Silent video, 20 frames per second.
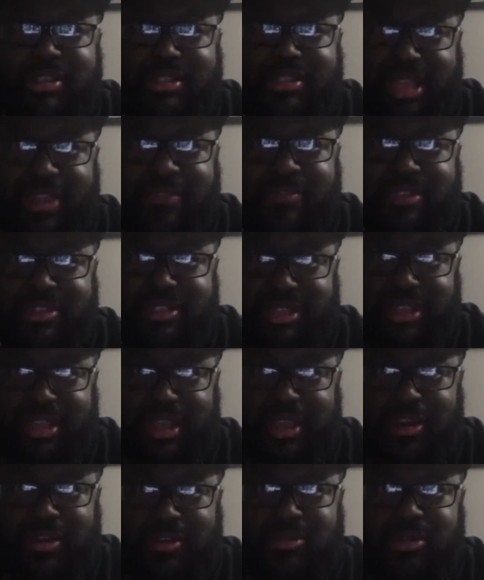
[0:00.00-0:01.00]
savings
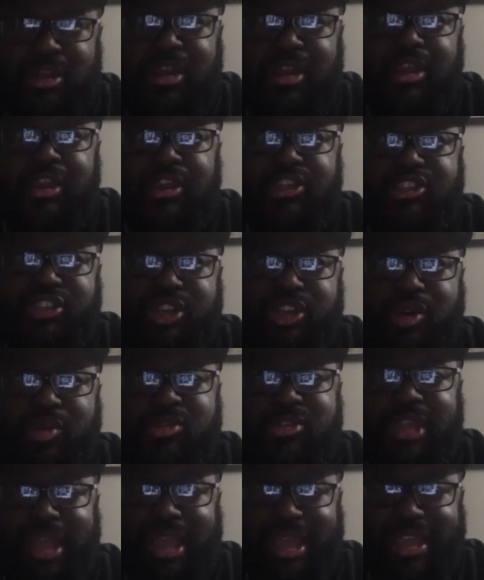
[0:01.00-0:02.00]
account
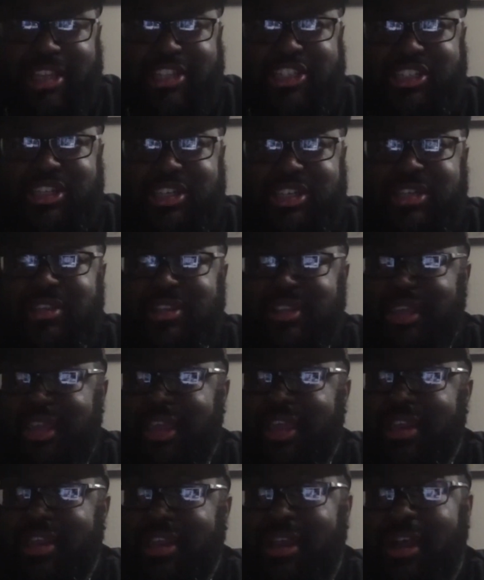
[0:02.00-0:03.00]
shows an agent
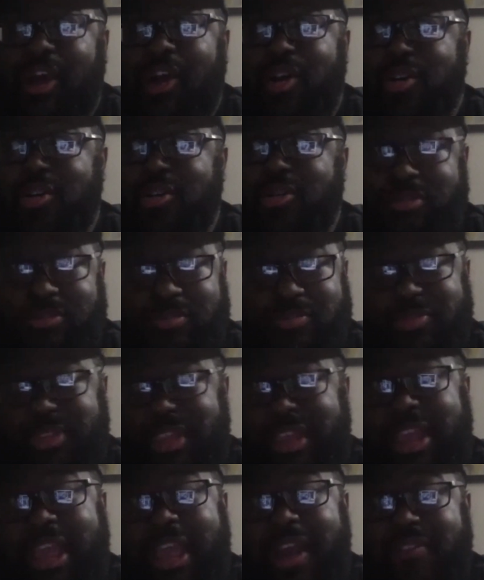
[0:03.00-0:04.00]
that,
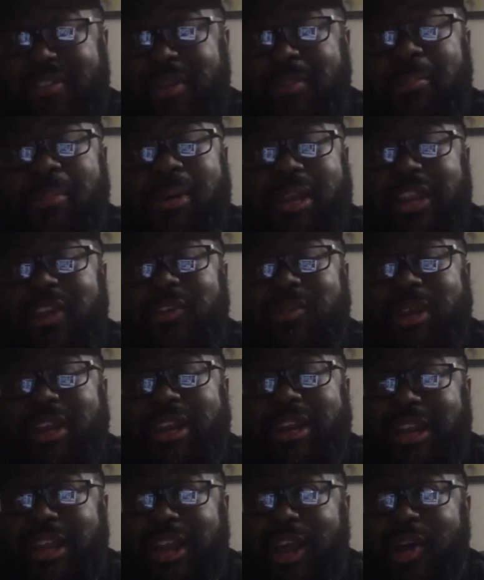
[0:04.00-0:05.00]
they have the money ready
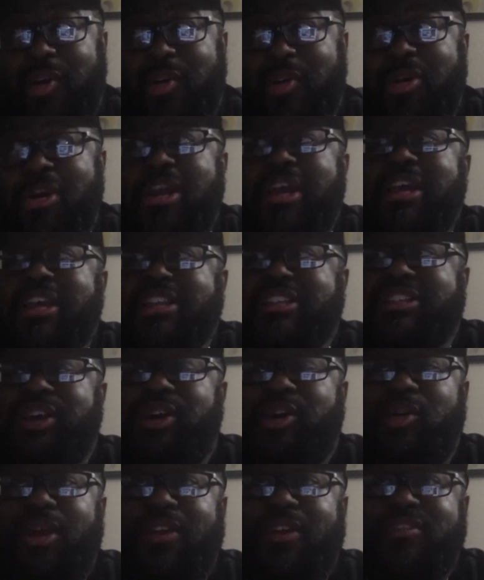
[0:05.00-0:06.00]
to go.
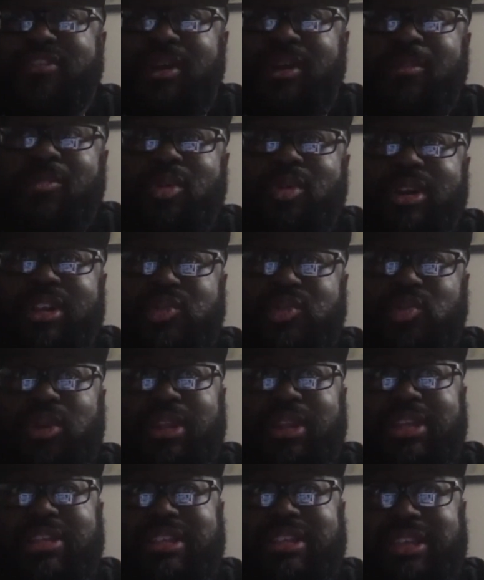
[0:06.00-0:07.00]
So if someone is
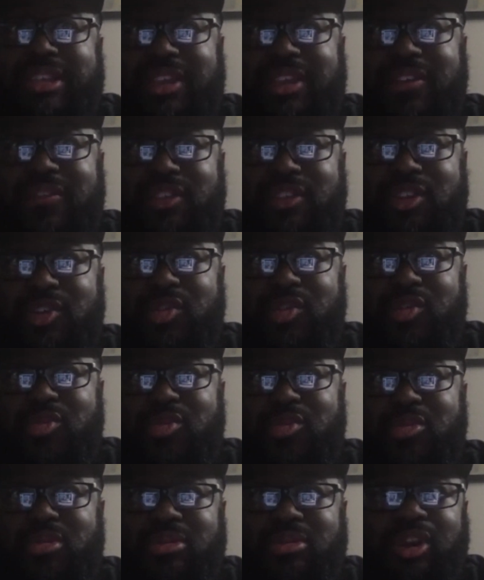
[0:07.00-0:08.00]
willing to give
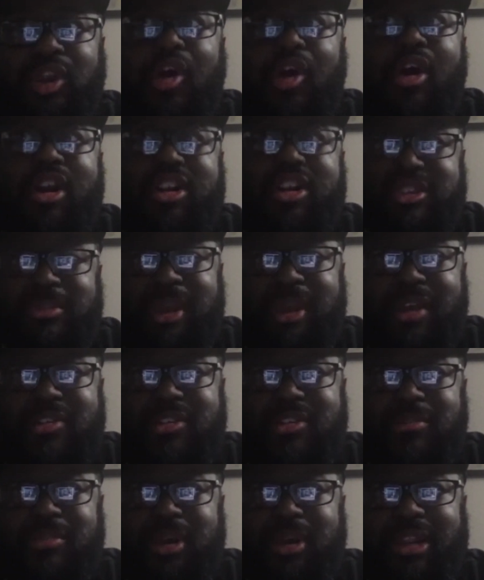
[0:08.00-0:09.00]
you large
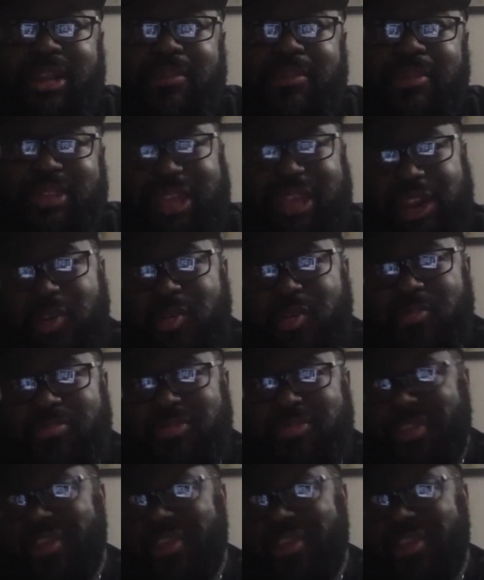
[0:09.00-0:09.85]
amounts of money, but they don't